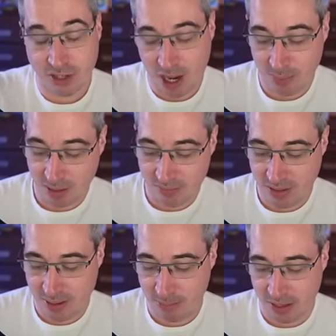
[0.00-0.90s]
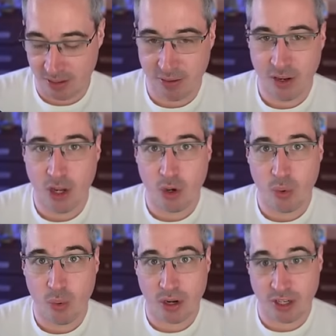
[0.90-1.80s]
on top of that button,
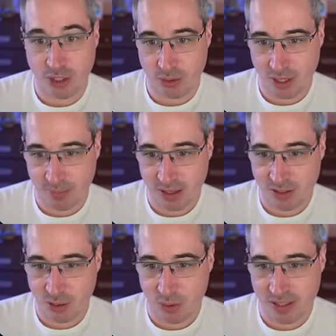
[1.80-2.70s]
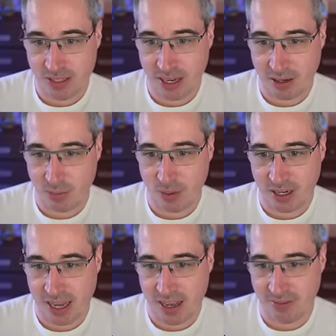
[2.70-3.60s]
we want to do something. So once again, we
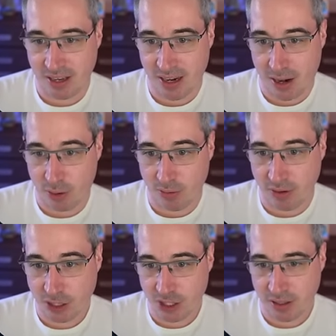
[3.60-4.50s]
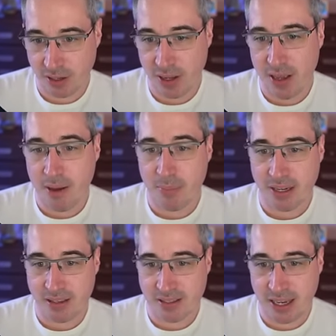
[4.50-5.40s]
can have an arrow function.
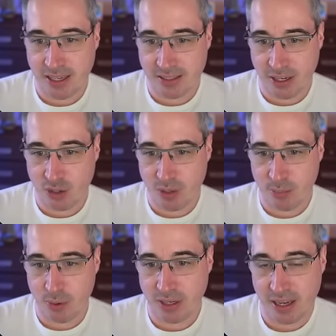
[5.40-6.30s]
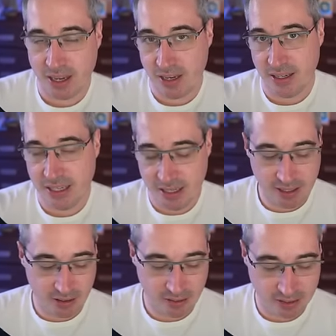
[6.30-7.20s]
But in this case, I do want to put an E
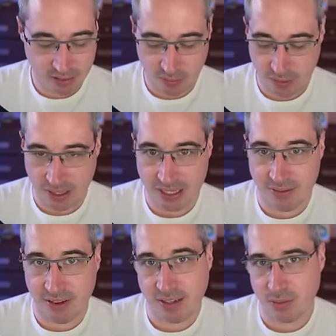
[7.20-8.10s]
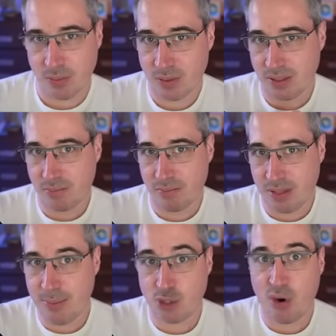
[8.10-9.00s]
here. This is for like event. We want to
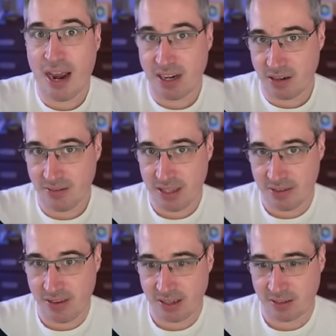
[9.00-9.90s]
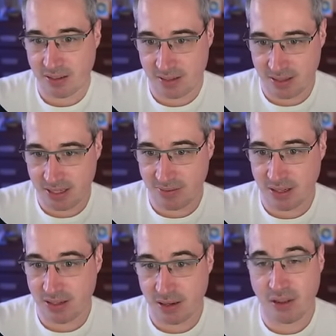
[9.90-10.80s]
keep track of the event, because this gives
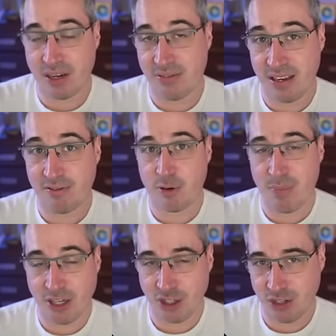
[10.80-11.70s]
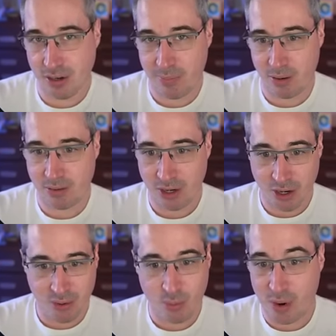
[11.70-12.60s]
us a lot of information about
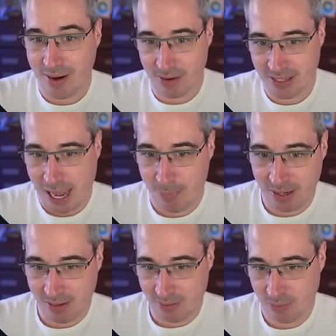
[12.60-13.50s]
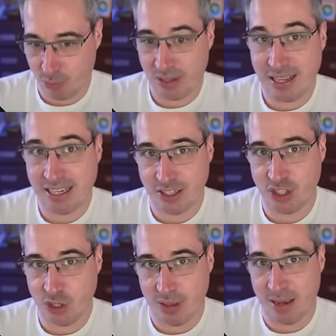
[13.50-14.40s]
whatever's happening
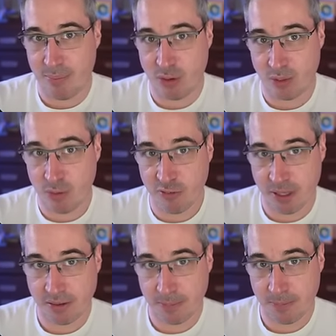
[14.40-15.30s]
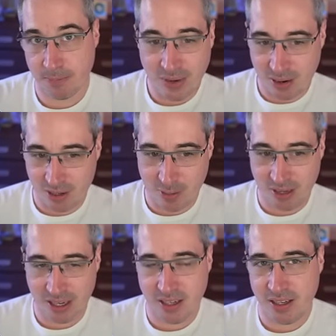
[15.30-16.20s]
related to that mouse movement. Now
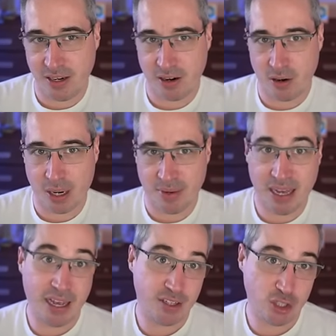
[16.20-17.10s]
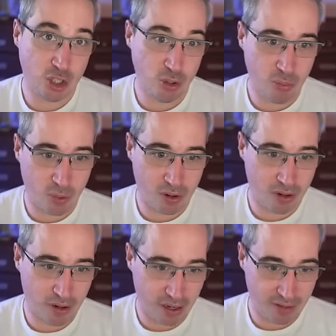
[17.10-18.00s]
coming in here, I'm going to add two
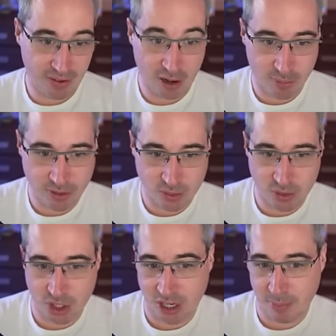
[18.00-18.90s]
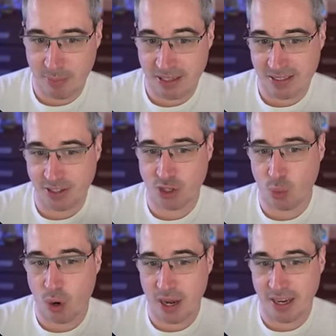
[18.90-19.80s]
more variables, which are going to be my center
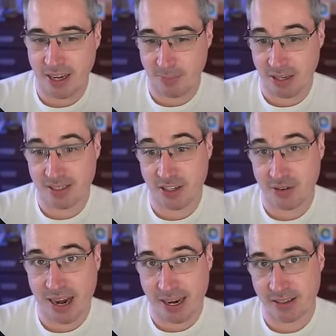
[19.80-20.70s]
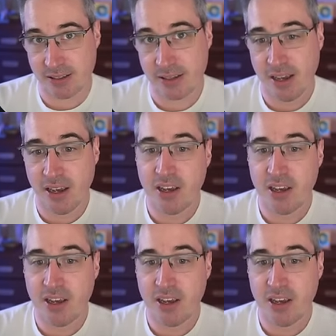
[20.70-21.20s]
Y and my center X,